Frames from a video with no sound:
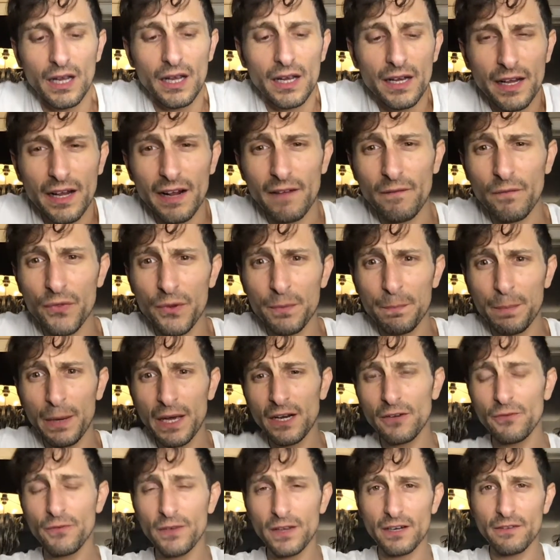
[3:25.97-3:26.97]
get the
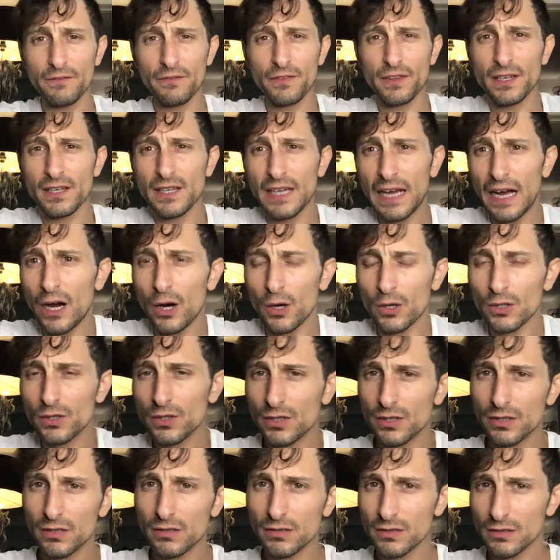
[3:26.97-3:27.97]
benefit of the
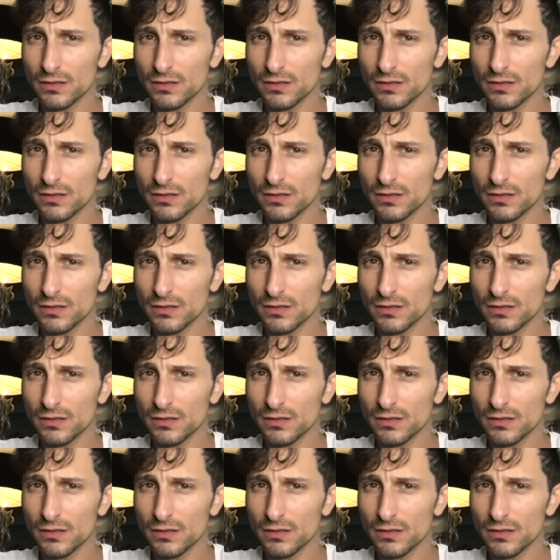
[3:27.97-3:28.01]
doubt,